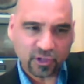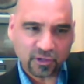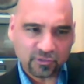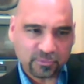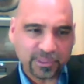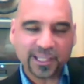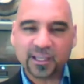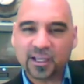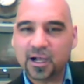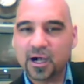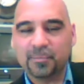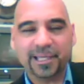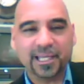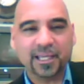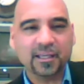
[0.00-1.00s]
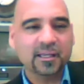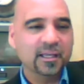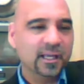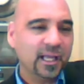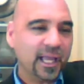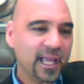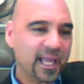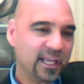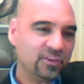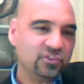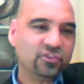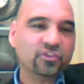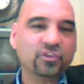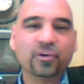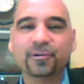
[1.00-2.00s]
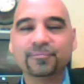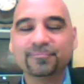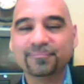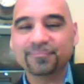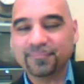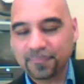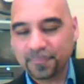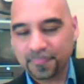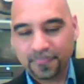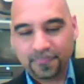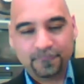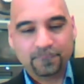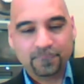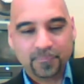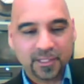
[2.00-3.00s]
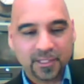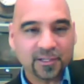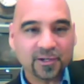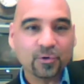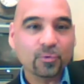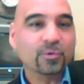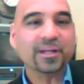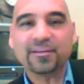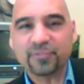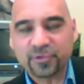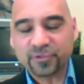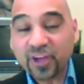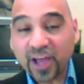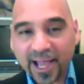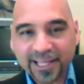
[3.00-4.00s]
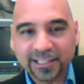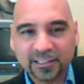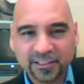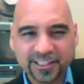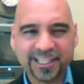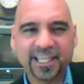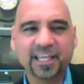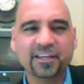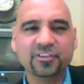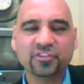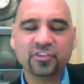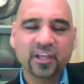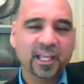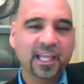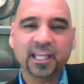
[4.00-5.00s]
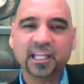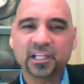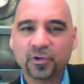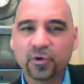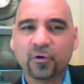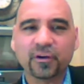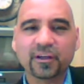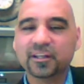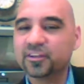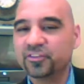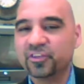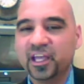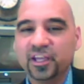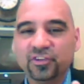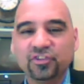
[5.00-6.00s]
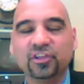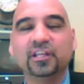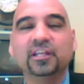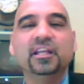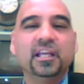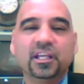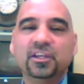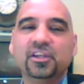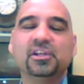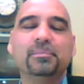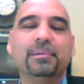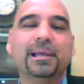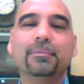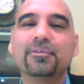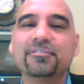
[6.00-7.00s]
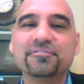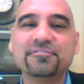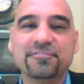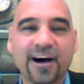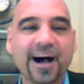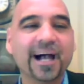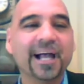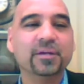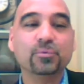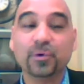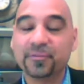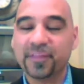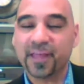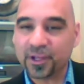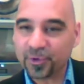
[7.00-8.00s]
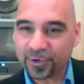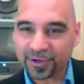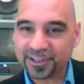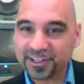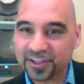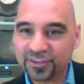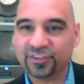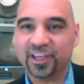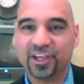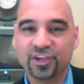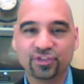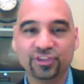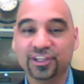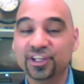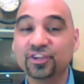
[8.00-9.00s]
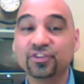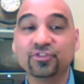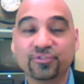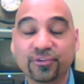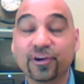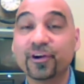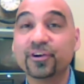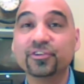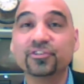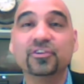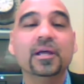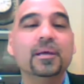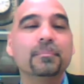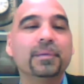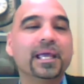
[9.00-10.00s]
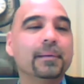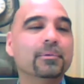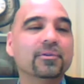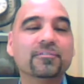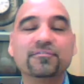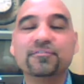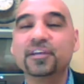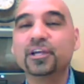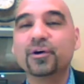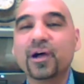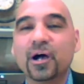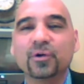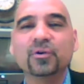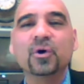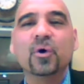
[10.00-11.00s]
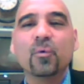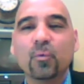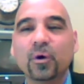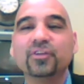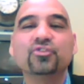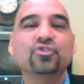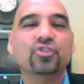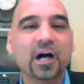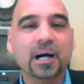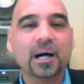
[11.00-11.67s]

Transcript: goals of becoming a certain you know, whatever title it is in an organization, you need to be able to find what that organization is first, be able to figure out